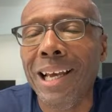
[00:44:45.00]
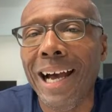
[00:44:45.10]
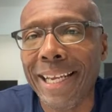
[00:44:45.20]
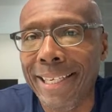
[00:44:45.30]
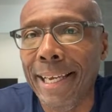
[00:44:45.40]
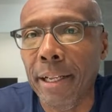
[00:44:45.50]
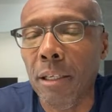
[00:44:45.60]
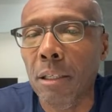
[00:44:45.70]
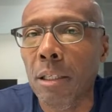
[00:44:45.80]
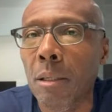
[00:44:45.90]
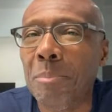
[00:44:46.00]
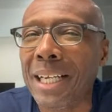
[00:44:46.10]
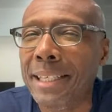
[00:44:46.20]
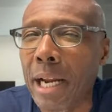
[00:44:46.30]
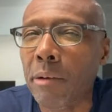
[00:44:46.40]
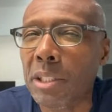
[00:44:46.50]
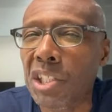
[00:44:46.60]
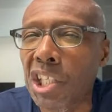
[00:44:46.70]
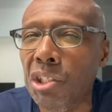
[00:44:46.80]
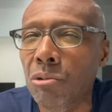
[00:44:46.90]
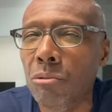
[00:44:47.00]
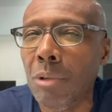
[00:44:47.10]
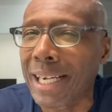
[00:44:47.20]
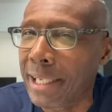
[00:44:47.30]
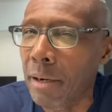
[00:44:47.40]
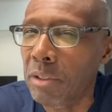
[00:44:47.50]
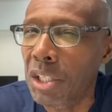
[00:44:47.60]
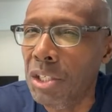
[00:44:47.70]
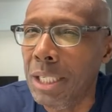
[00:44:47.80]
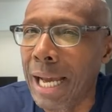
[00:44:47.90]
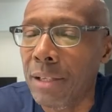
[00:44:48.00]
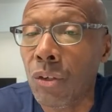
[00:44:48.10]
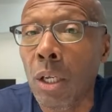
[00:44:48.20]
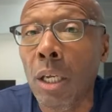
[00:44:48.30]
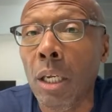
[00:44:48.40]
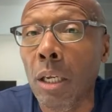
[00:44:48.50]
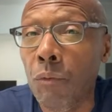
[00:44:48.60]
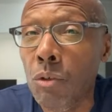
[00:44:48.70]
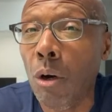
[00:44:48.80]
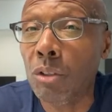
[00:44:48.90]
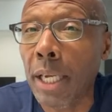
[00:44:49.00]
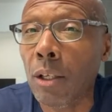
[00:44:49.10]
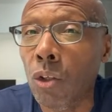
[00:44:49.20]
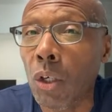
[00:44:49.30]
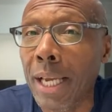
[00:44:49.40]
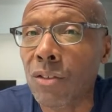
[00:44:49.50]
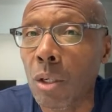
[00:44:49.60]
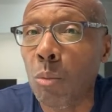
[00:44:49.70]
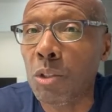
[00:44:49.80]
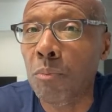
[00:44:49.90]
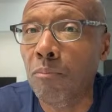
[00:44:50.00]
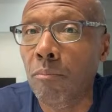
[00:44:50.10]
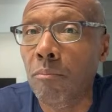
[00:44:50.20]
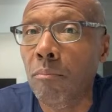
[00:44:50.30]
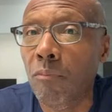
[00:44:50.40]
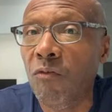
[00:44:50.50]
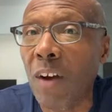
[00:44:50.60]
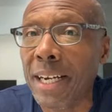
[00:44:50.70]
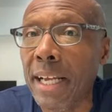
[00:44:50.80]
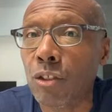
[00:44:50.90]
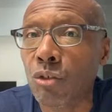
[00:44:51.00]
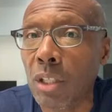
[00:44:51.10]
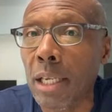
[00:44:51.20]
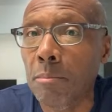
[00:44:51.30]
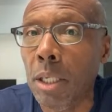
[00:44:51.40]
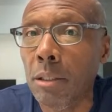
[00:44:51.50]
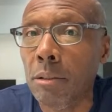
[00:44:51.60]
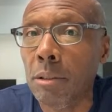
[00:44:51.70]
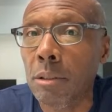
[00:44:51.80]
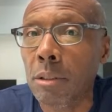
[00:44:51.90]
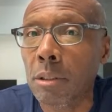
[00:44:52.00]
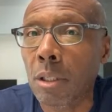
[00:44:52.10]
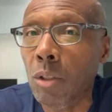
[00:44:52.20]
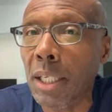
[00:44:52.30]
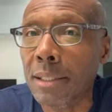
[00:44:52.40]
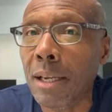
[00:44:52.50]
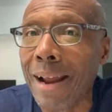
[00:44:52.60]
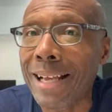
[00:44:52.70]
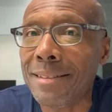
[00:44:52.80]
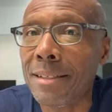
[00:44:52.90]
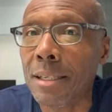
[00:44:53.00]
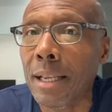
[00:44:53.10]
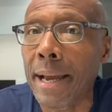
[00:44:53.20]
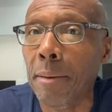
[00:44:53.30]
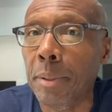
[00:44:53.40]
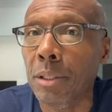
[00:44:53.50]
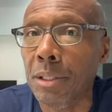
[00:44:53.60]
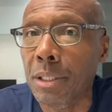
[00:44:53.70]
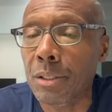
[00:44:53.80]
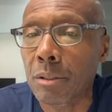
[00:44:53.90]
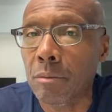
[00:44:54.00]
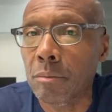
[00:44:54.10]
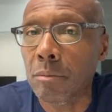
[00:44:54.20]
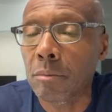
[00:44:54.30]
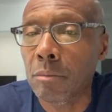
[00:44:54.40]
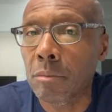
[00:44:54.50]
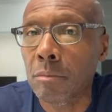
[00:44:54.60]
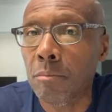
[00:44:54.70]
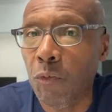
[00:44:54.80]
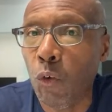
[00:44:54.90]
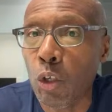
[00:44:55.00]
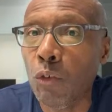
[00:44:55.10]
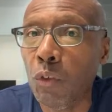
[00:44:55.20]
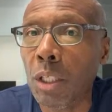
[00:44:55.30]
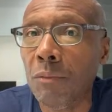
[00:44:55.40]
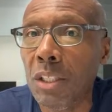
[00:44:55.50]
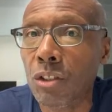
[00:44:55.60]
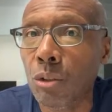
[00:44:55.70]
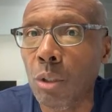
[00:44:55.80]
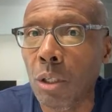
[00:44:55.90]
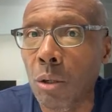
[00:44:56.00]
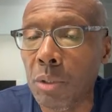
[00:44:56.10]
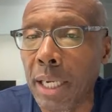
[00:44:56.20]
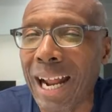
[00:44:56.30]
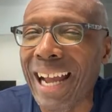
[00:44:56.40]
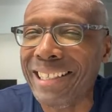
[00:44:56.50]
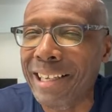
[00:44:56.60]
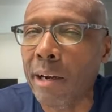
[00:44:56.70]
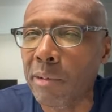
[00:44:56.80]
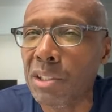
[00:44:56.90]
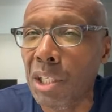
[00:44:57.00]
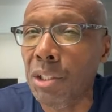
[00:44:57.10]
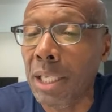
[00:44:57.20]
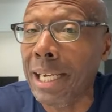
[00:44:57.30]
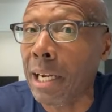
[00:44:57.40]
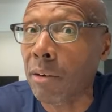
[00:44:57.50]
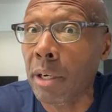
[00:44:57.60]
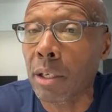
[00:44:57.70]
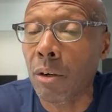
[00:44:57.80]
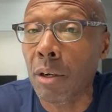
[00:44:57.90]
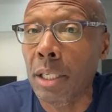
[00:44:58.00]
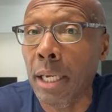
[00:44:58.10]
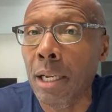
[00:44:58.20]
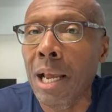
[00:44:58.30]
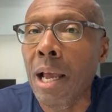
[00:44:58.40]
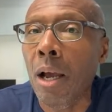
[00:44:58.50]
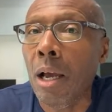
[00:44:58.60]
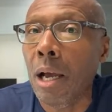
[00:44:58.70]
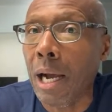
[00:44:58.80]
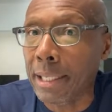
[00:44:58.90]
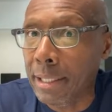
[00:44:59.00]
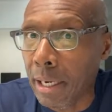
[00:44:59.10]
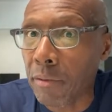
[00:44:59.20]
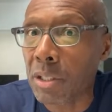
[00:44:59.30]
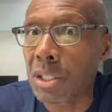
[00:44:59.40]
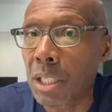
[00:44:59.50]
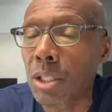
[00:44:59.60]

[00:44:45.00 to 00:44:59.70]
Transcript: I get it. But I guarantee you, I guarantee you guys, if you go take a look at someone's financial statement, go look at their assets and liabilities before you forgive their student loan debt. I guarantee you they got credit card debt. I guarantee